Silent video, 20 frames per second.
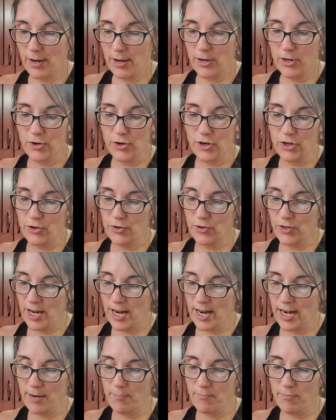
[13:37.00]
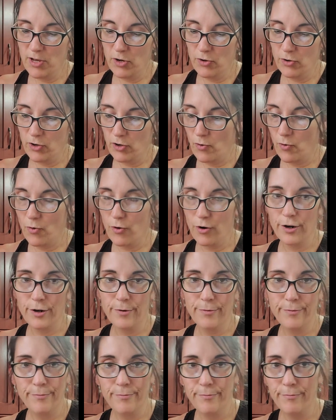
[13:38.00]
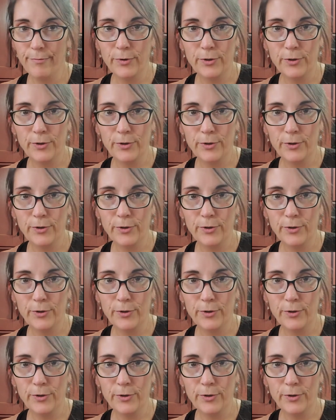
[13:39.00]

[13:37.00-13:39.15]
You can use any milk or